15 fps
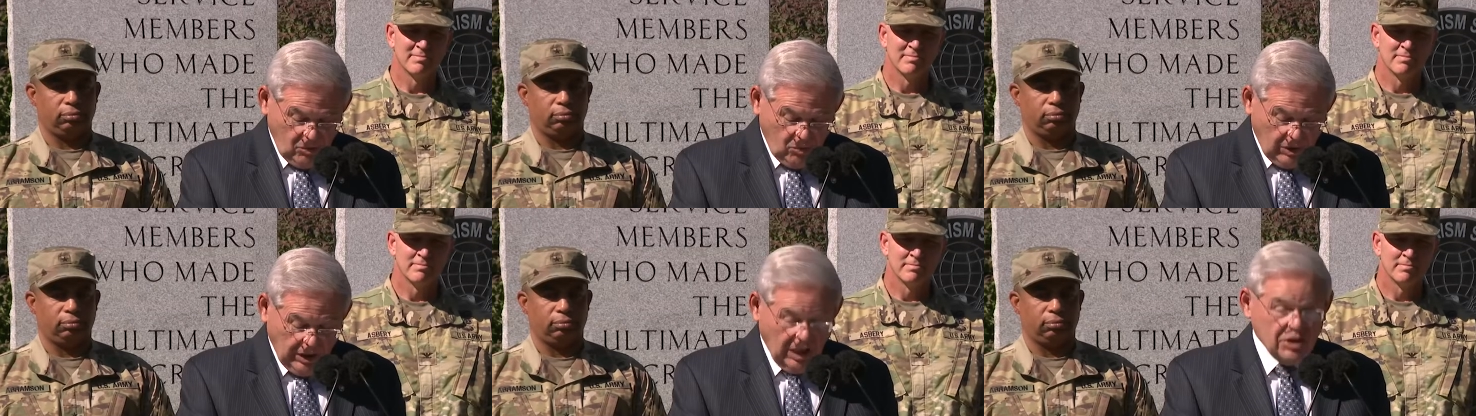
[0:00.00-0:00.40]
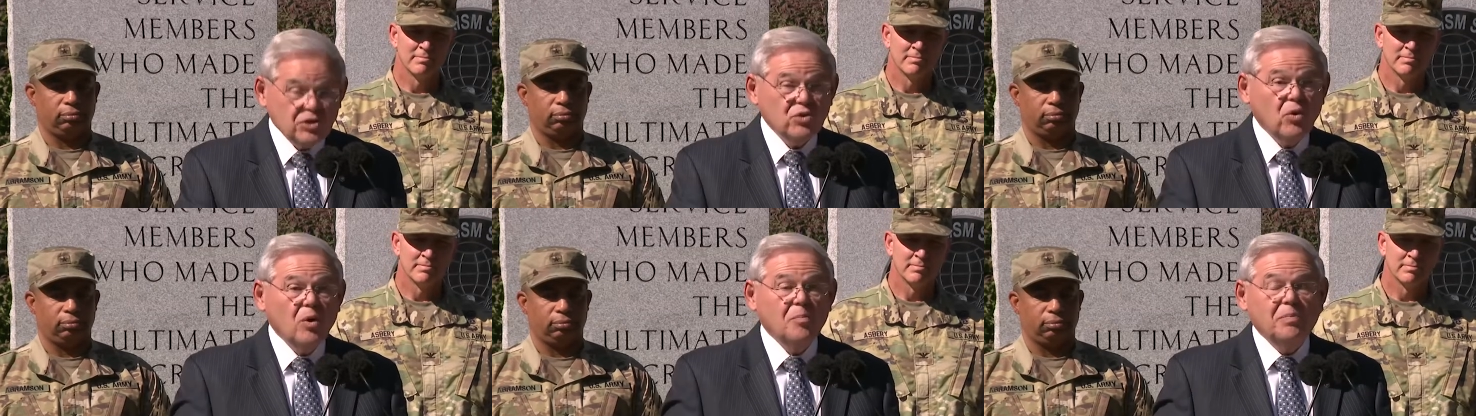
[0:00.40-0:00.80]
Speaker 1: When I
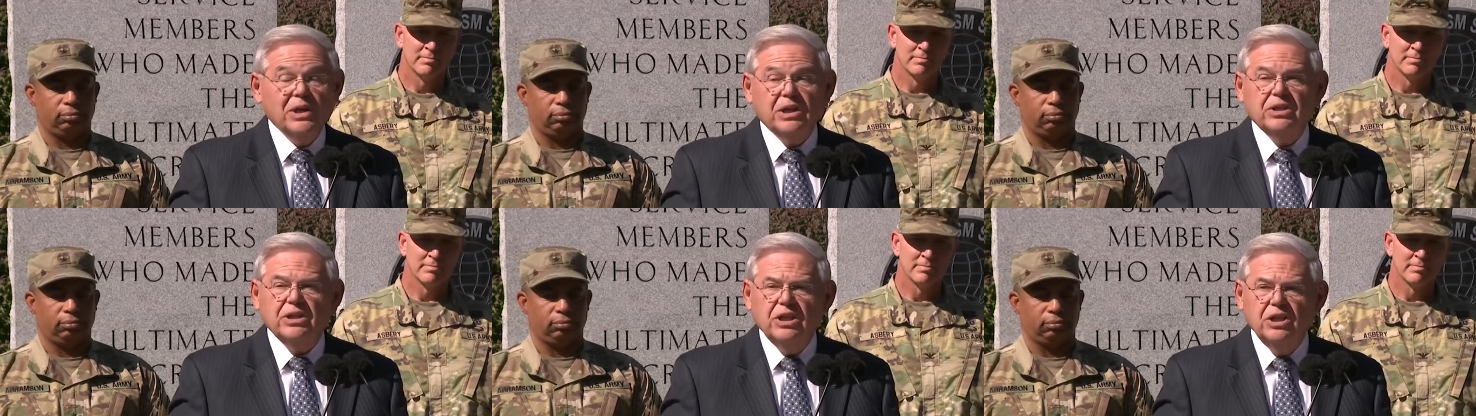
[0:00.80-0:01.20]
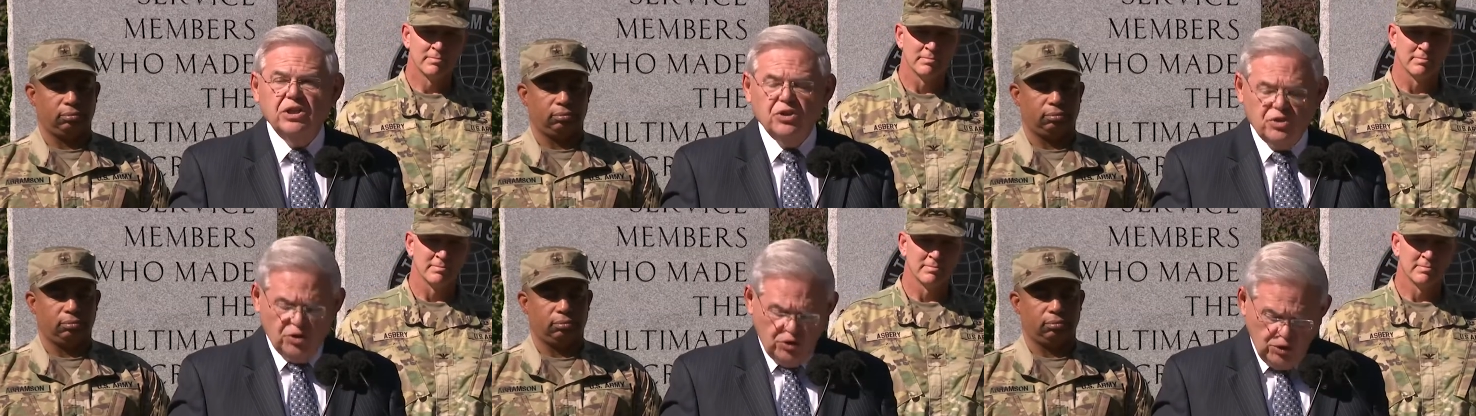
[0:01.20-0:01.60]
saw
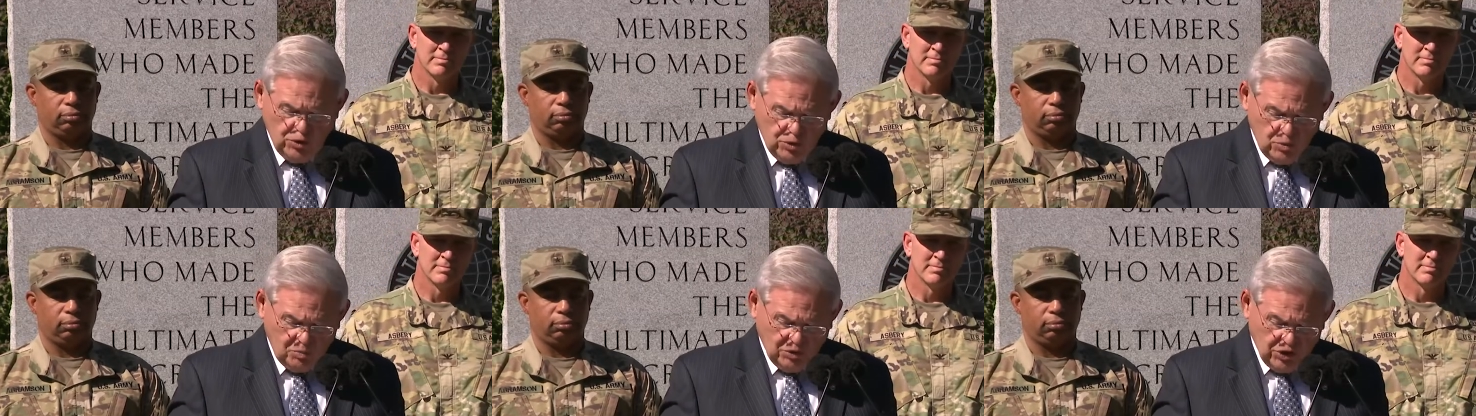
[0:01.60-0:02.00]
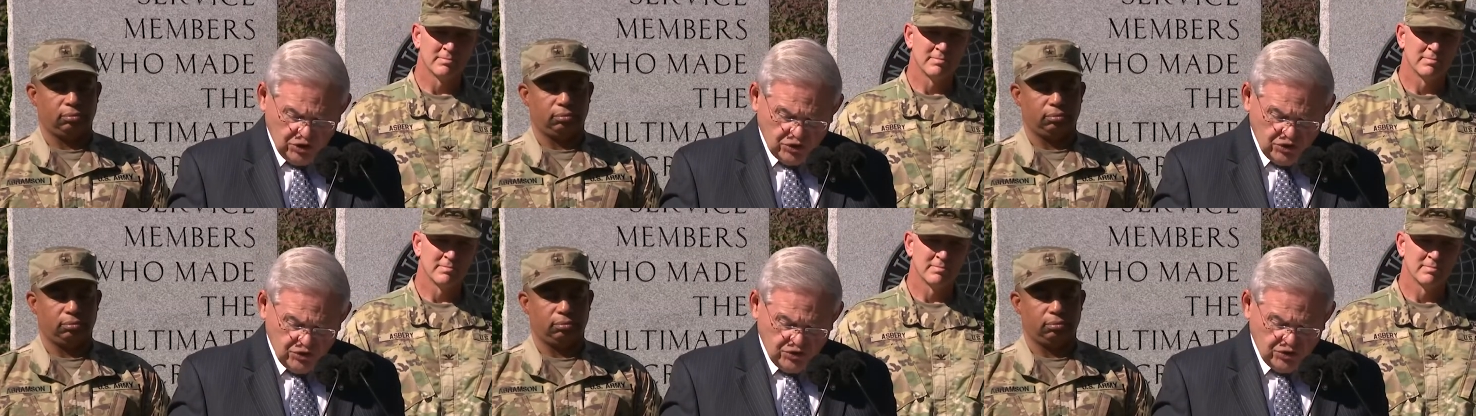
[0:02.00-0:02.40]
Picatinny's new
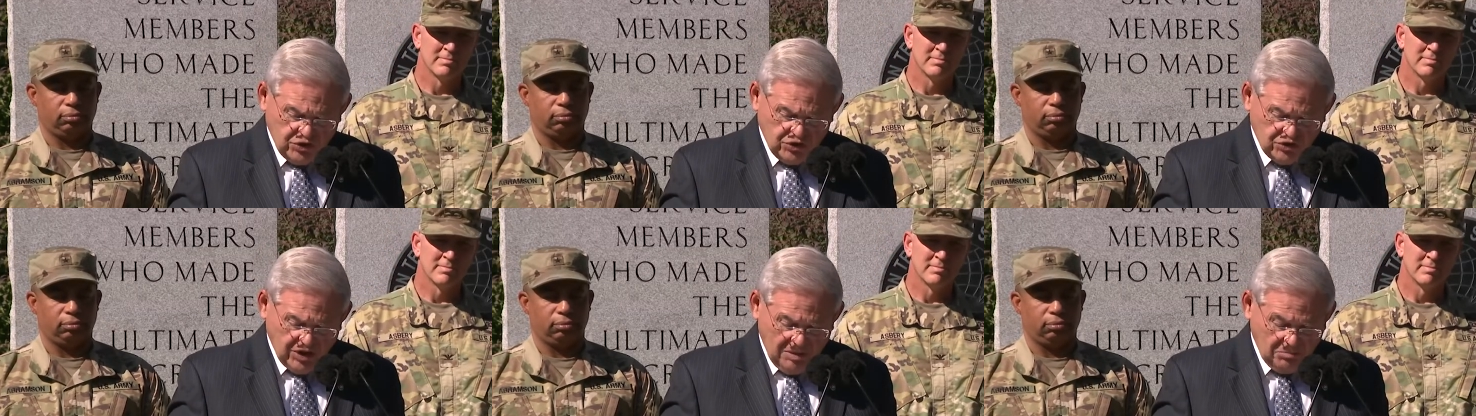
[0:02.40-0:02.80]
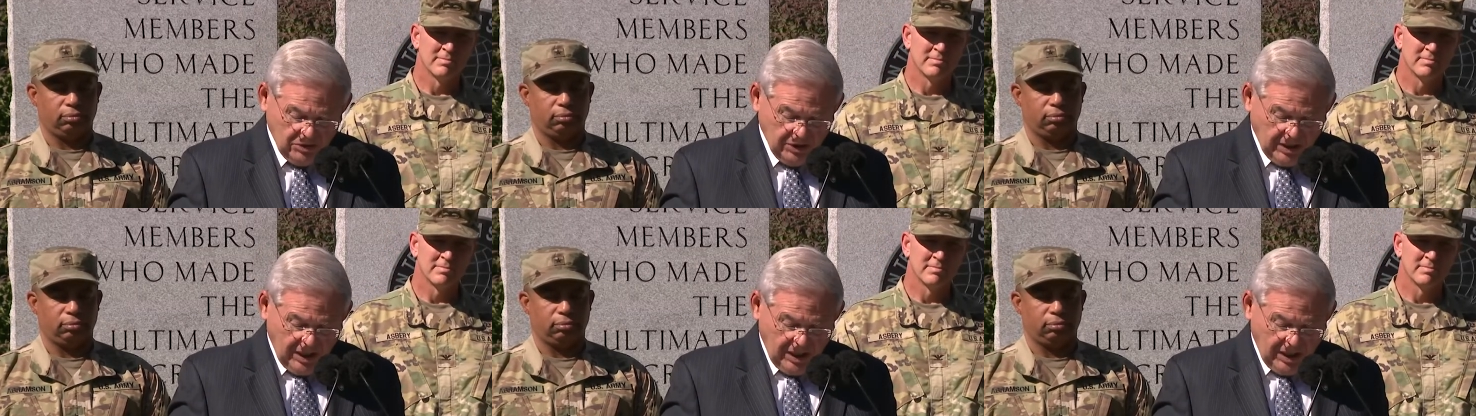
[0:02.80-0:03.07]
munitions disassembly